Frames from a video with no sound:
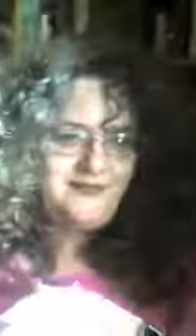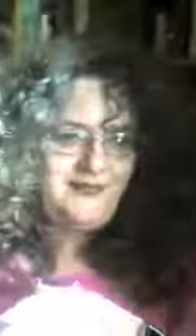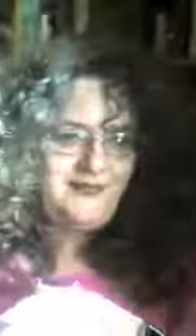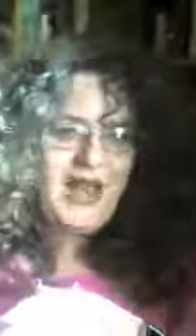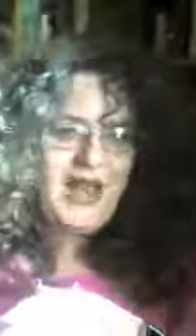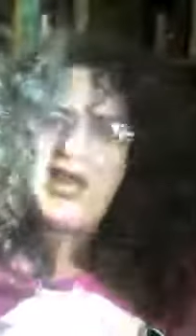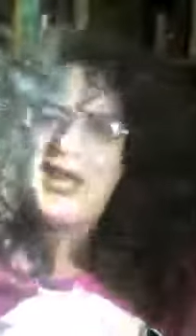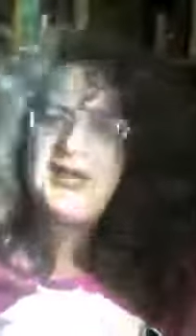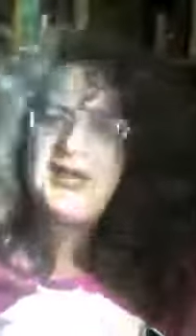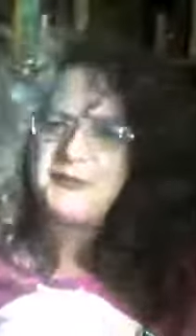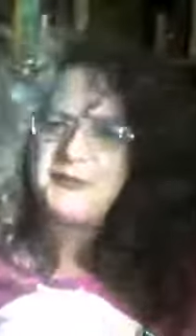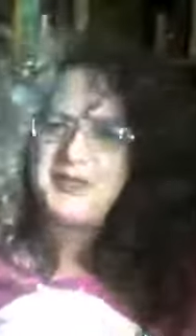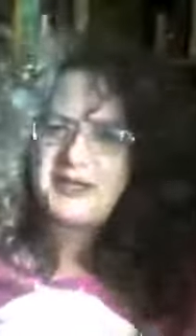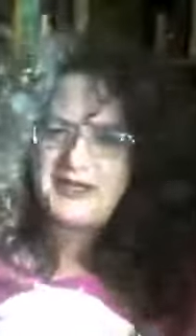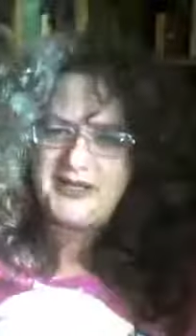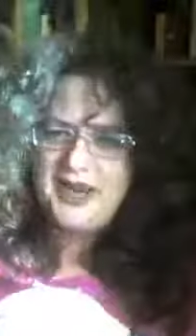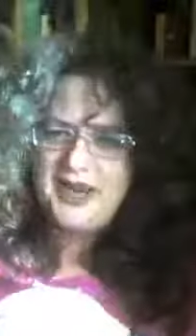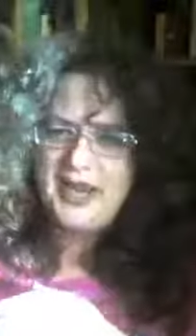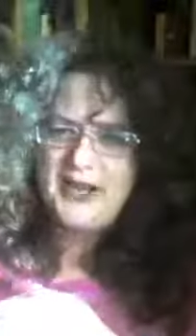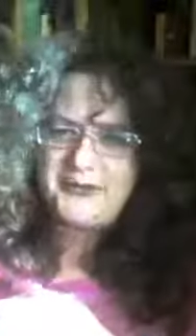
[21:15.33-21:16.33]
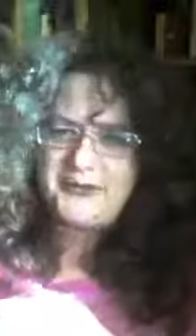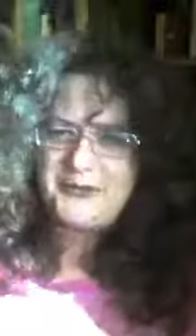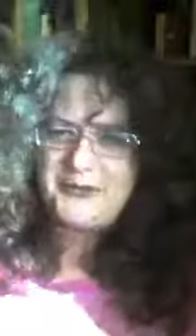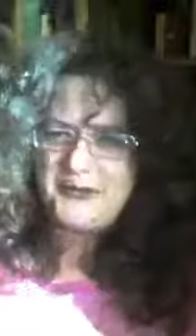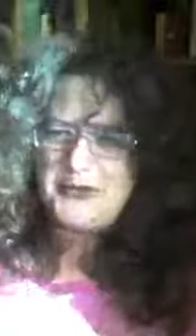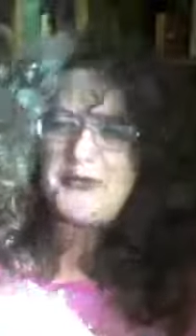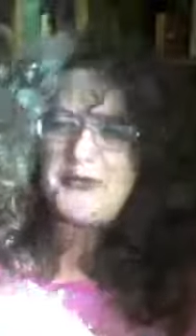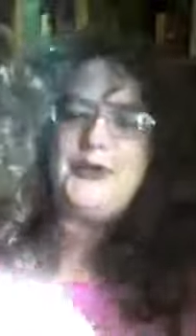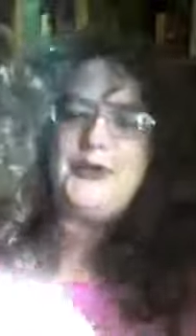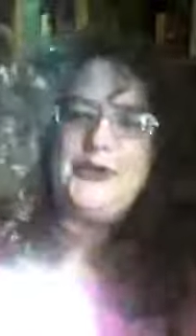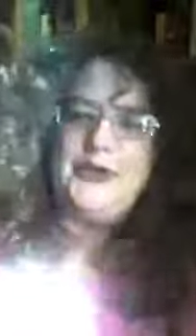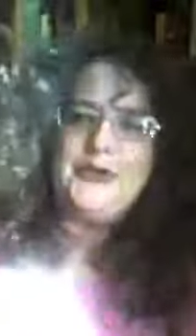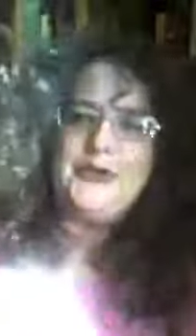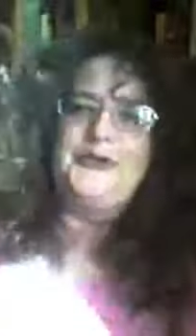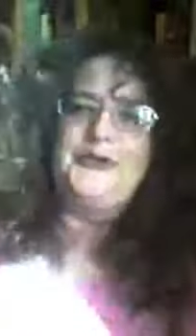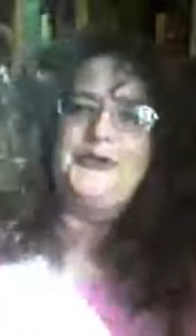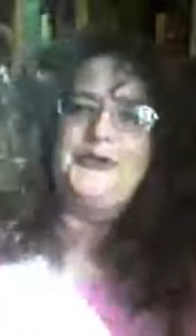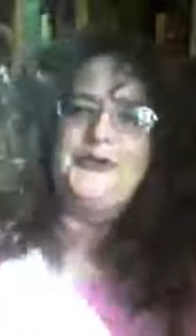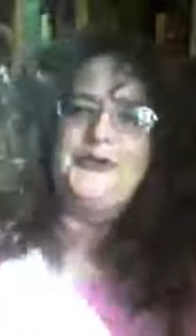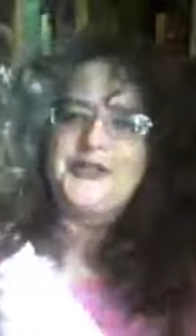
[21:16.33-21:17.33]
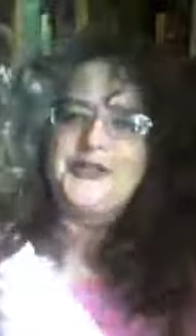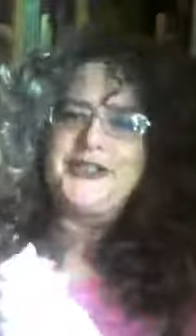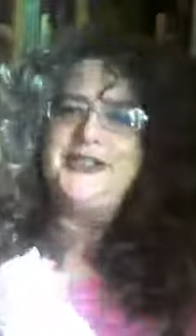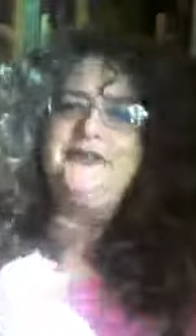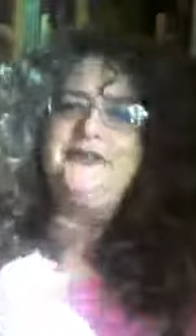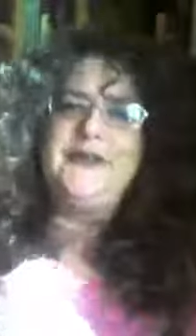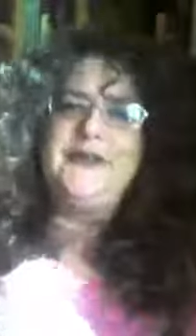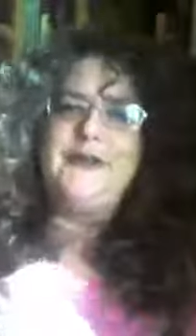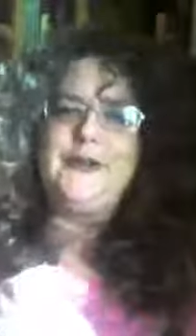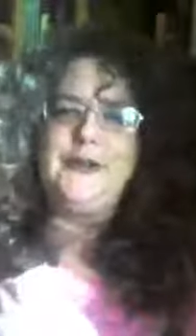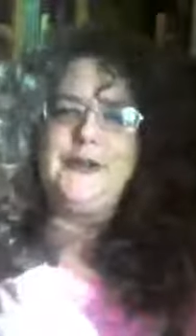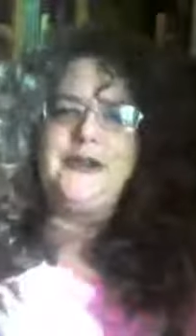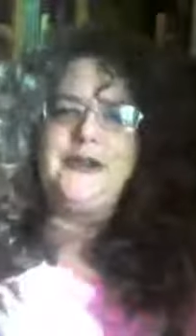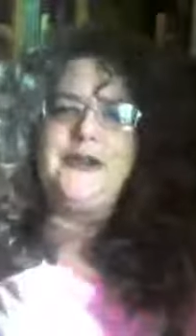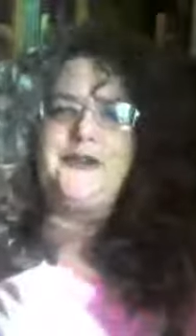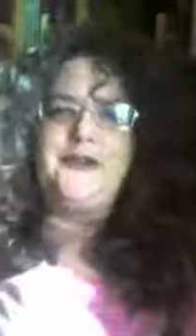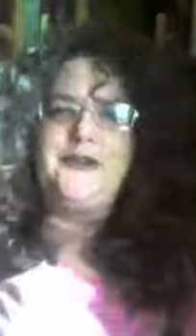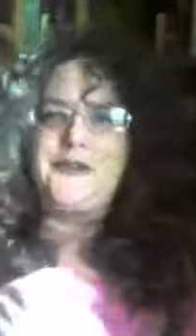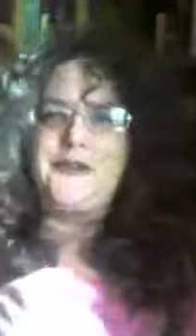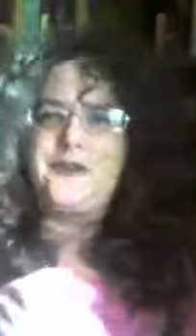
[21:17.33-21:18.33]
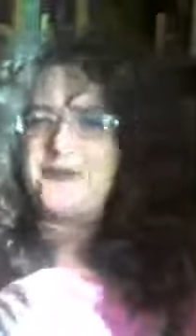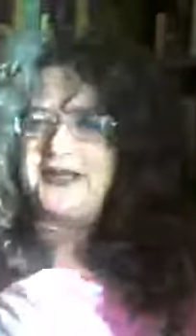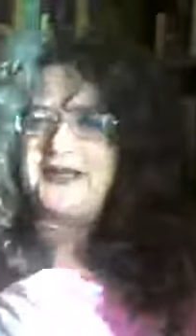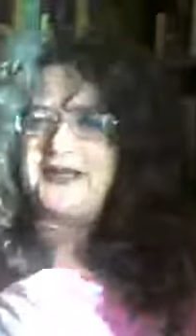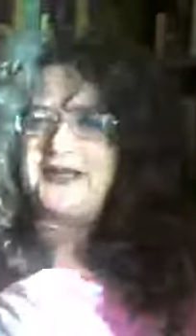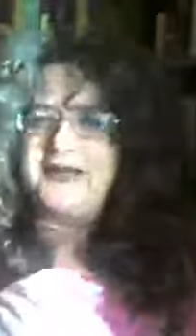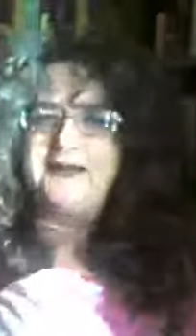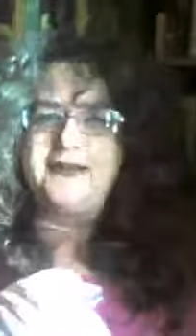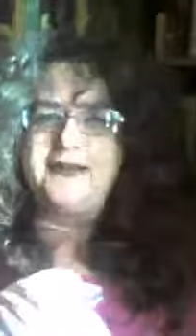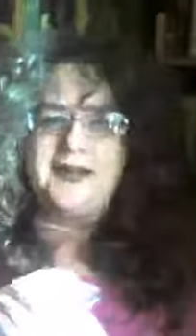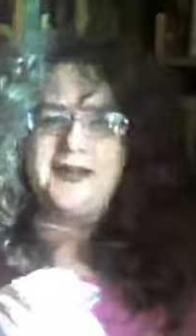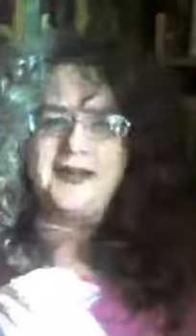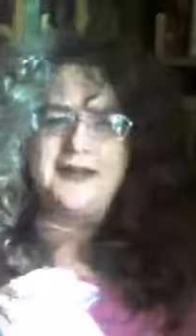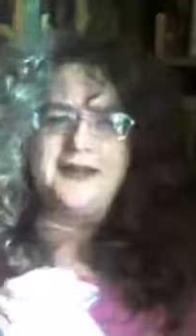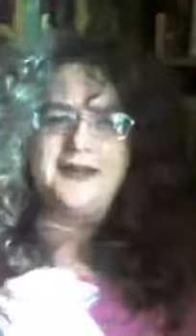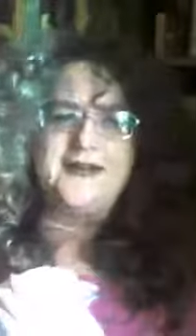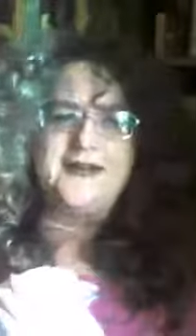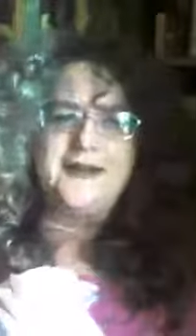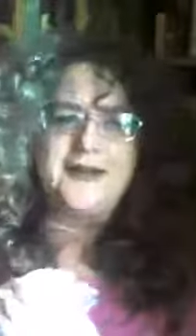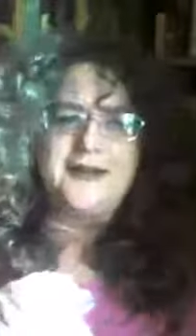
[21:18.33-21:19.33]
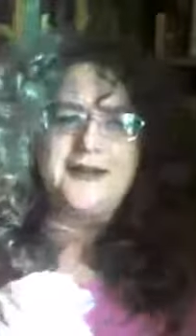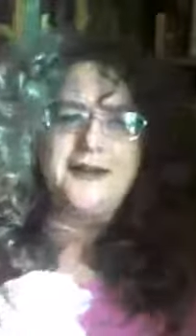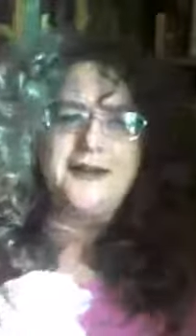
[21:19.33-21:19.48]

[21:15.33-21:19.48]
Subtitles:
I'm going to have to do a Google Street View and find the Nantucket